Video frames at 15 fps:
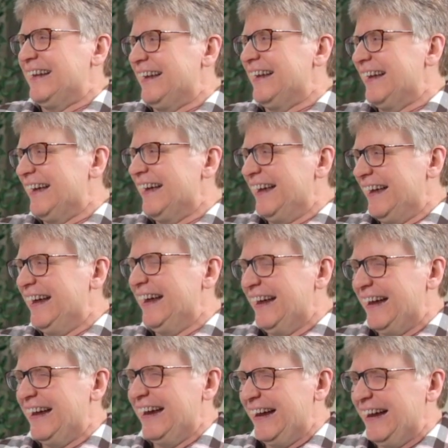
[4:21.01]

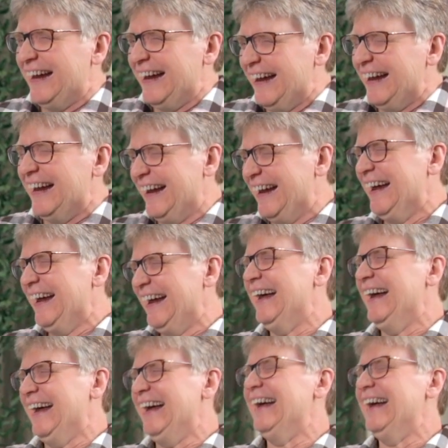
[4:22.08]
This person isn't speaking.